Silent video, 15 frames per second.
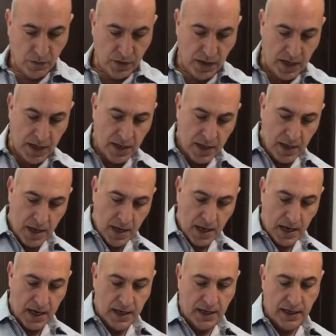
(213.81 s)
Okay.
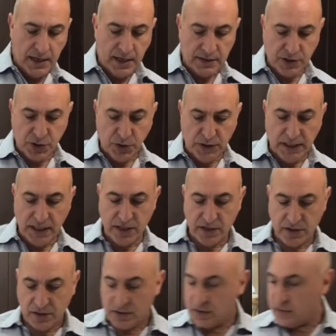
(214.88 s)
In a
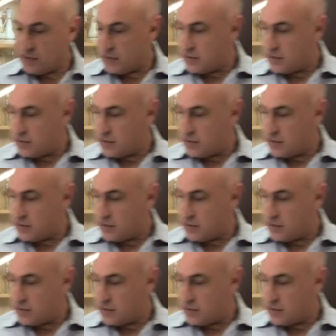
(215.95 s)
2-liter